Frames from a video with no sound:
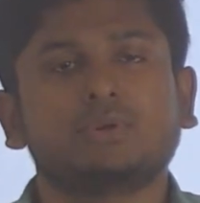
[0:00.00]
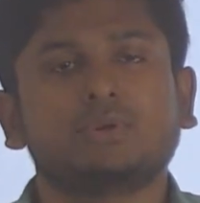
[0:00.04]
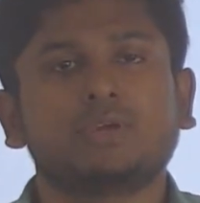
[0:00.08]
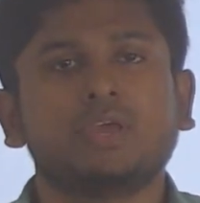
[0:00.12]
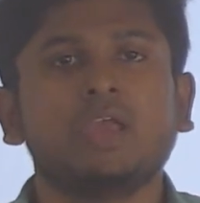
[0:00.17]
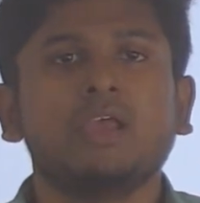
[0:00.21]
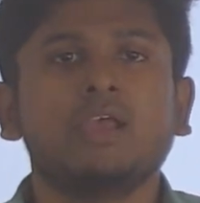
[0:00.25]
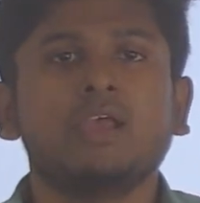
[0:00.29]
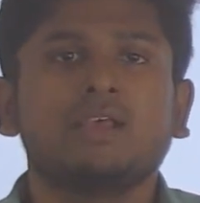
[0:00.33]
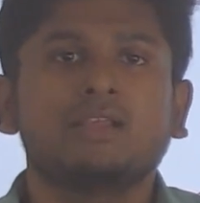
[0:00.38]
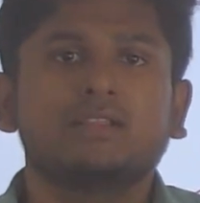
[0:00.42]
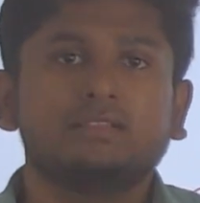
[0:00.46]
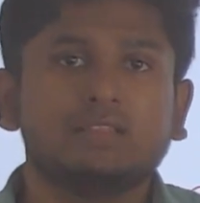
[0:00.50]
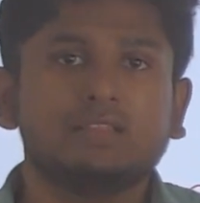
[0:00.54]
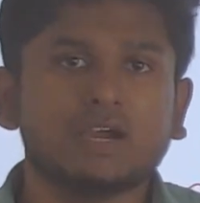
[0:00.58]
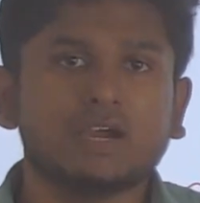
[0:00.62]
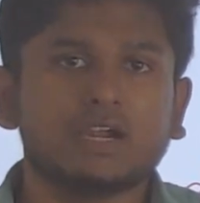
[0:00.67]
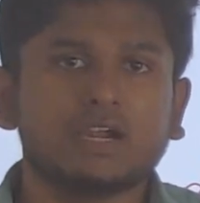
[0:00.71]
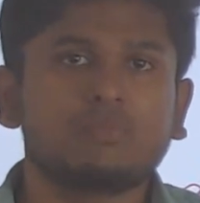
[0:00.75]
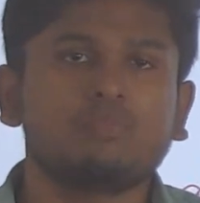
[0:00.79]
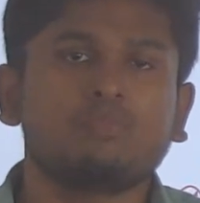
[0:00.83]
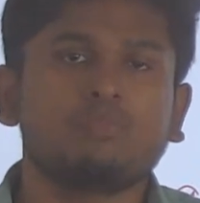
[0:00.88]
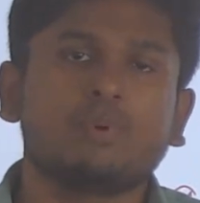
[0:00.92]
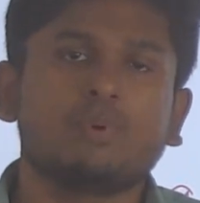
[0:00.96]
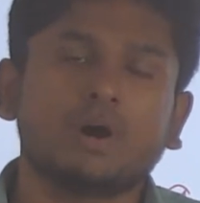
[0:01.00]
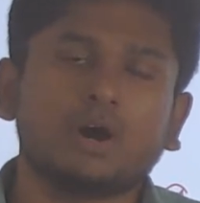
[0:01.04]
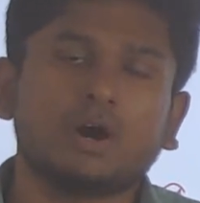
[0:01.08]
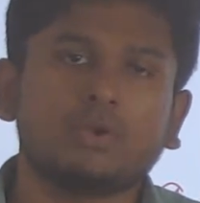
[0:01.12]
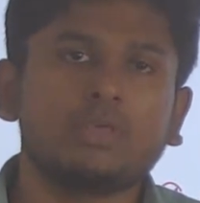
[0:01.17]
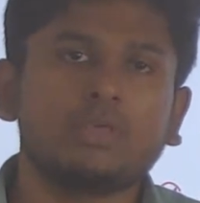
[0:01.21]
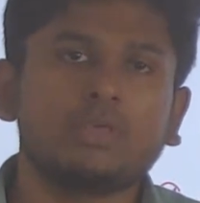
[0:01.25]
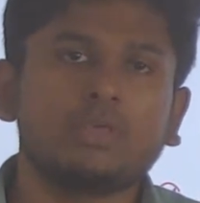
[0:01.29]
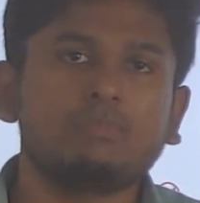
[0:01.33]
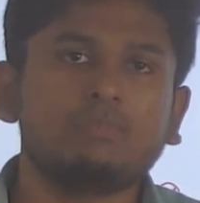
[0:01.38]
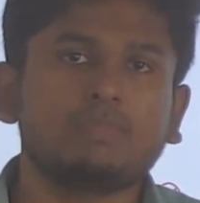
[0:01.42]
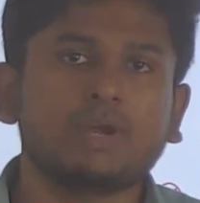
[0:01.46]
Okay, that
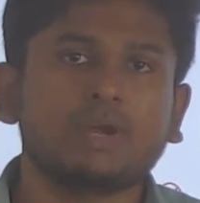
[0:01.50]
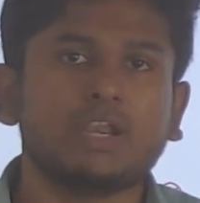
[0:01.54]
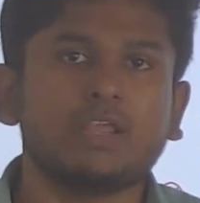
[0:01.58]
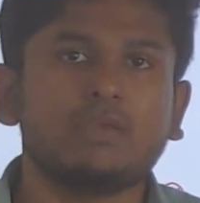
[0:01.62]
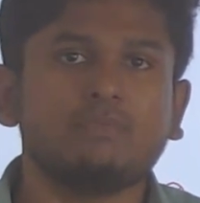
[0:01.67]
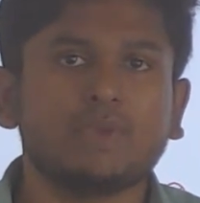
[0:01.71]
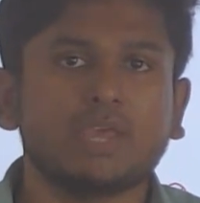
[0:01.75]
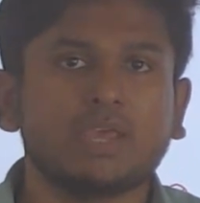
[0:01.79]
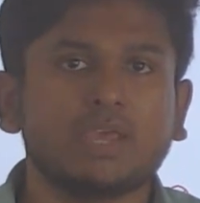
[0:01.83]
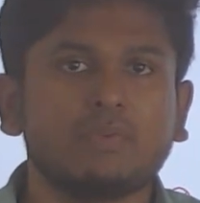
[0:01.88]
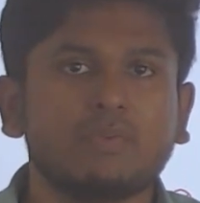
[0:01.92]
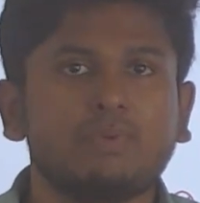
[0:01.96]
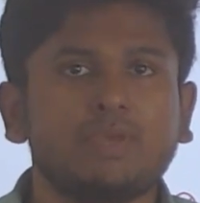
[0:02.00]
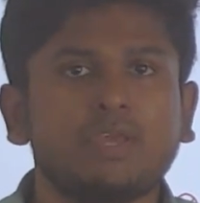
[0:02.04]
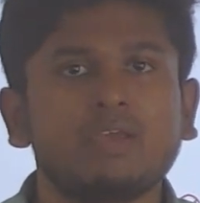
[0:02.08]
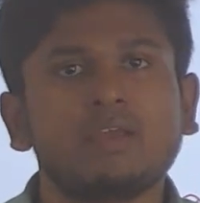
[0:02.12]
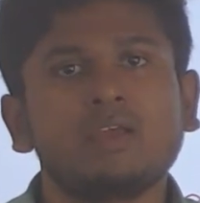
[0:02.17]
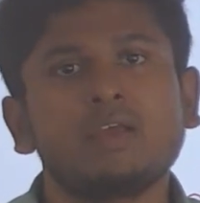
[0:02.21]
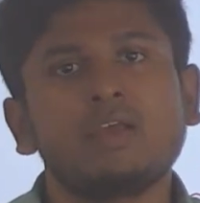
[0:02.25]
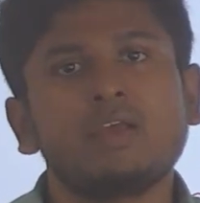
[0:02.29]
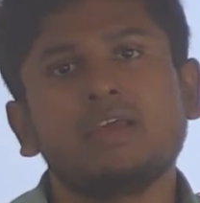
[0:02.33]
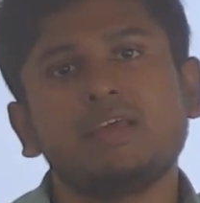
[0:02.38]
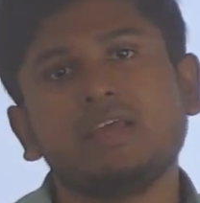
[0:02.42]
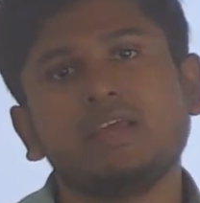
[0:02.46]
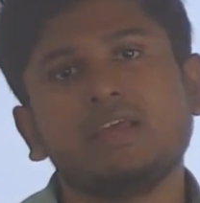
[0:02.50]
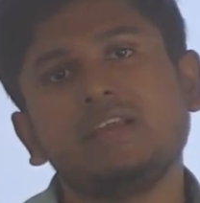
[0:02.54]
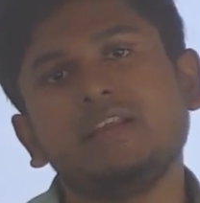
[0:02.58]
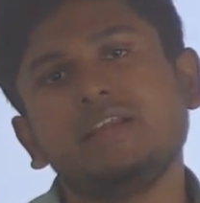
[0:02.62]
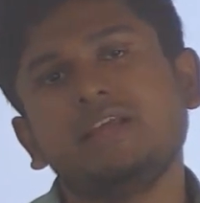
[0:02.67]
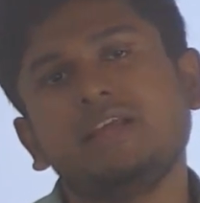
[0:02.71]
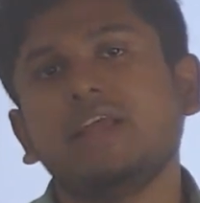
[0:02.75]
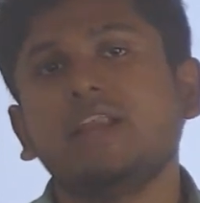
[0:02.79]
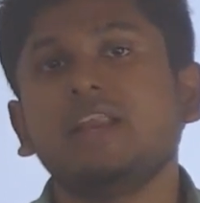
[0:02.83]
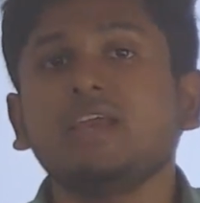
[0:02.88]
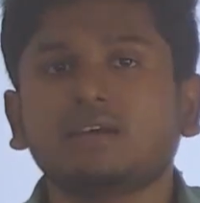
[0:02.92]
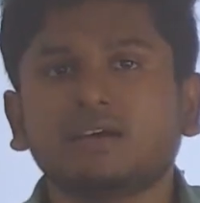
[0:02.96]
borrowing money may be
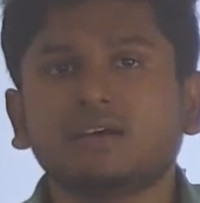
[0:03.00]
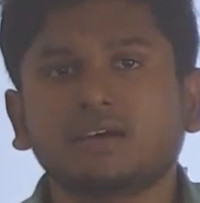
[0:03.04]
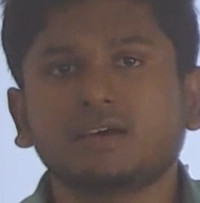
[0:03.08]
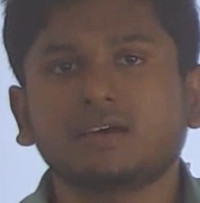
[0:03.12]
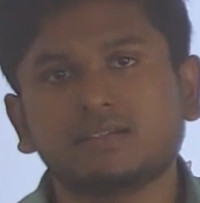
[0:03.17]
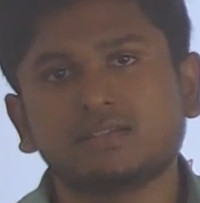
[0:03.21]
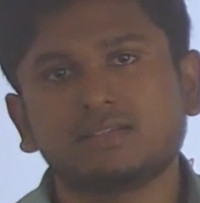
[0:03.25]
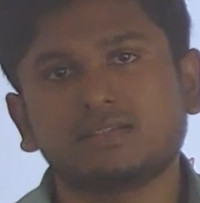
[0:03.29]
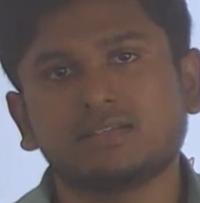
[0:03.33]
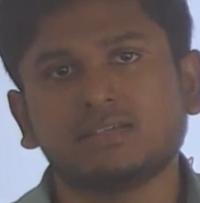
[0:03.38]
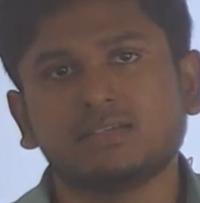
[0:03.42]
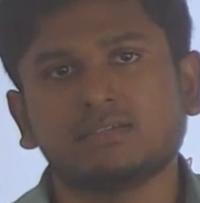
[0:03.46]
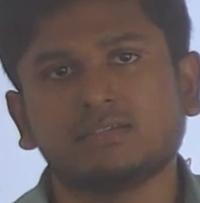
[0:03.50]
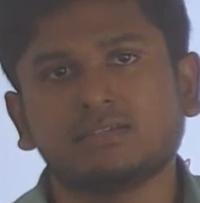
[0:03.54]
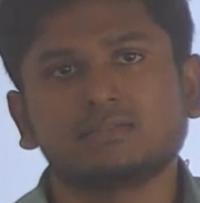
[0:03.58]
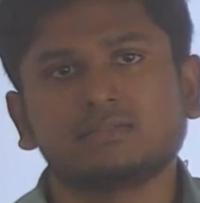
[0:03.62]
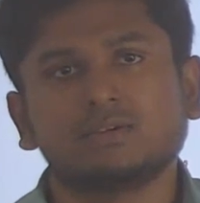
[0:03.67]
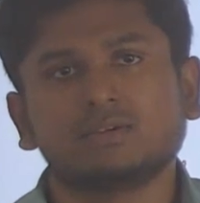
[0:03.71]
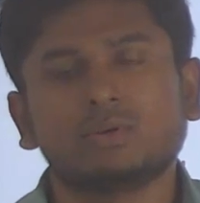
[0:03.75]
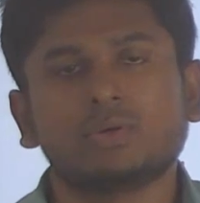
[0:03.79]
in any currency.